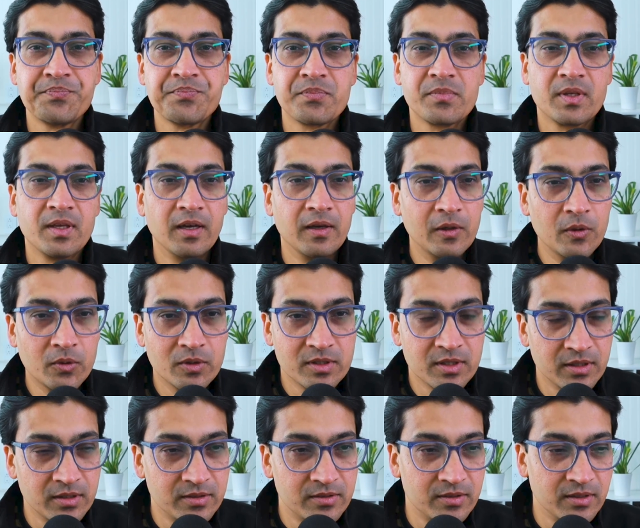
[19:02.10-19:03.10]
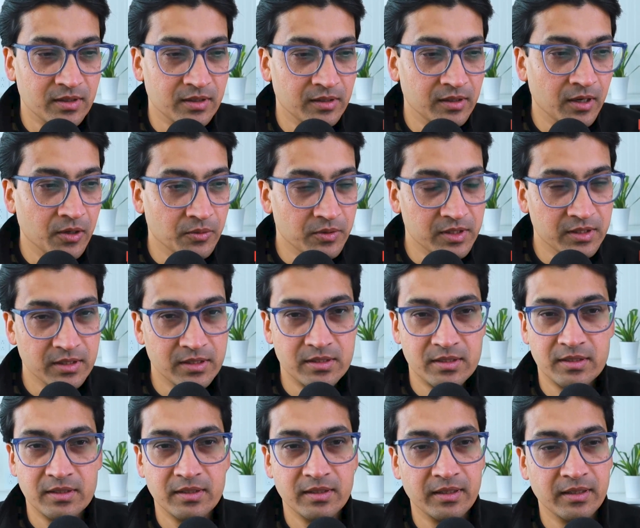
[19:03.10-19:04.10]
I looked at around it
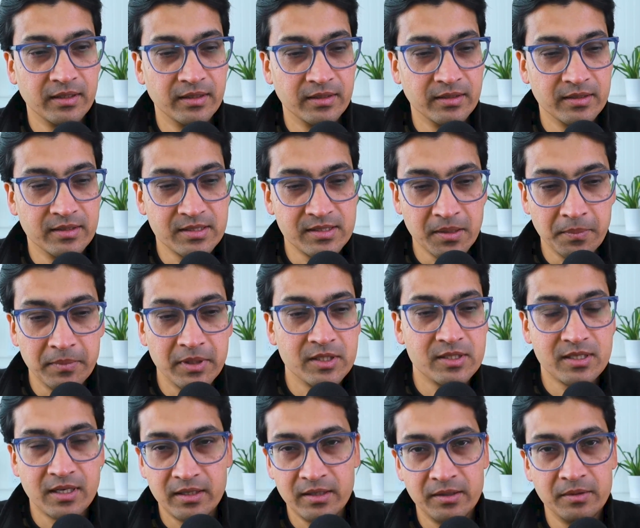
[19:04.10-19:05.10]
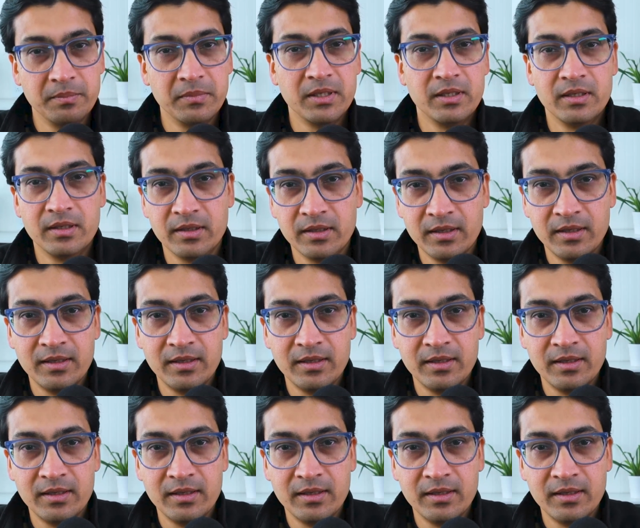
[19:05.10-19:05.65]
and somebody started me.